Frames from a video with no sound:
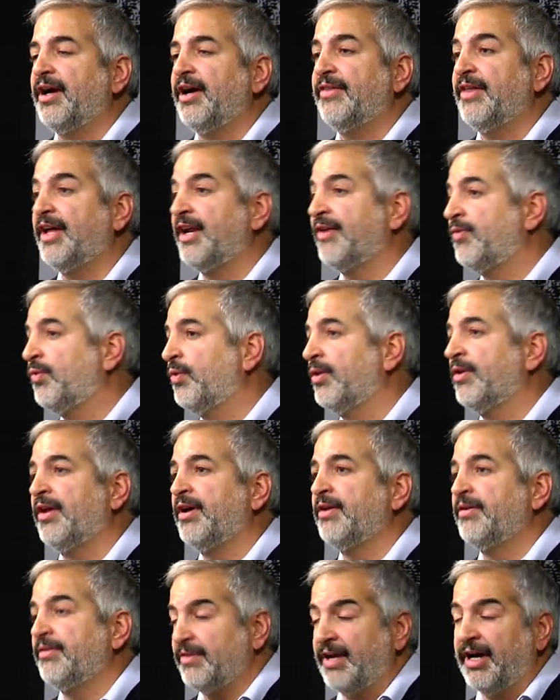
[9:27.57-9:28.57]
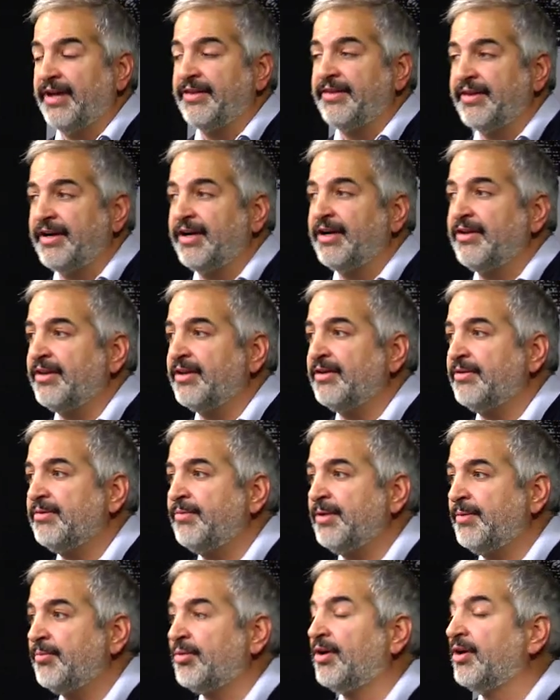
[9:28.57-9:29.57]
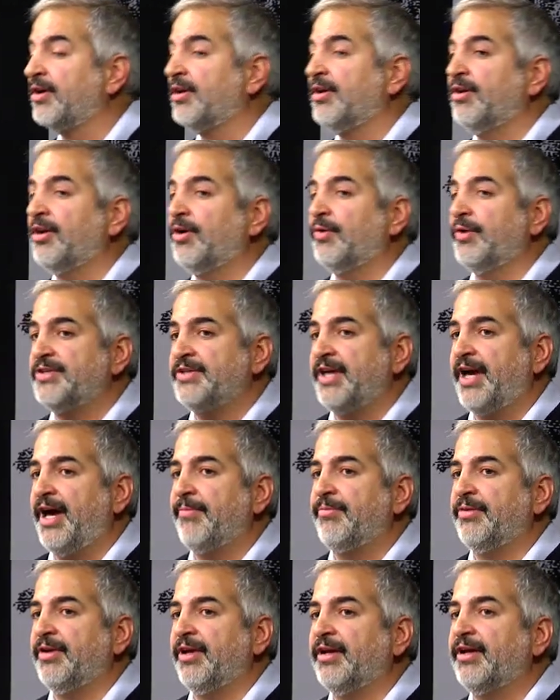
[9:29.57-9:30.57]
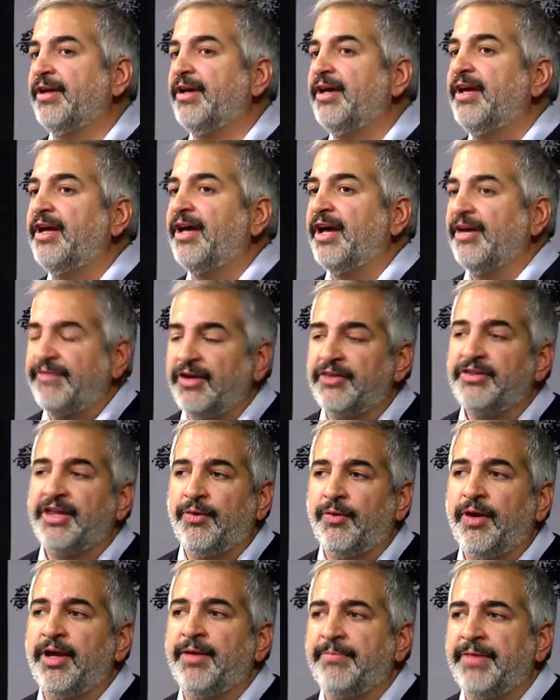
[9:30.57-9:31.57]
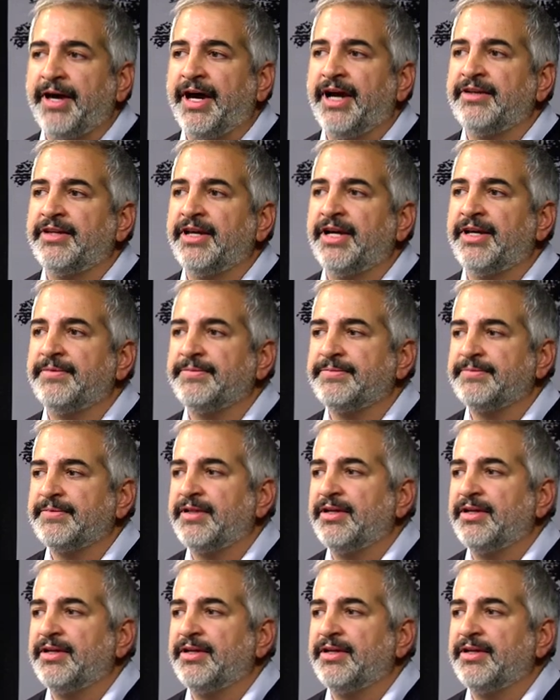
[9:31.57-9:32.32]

that if we're not there, then people aren't going to know what's happening. I felt that way in Baghdad.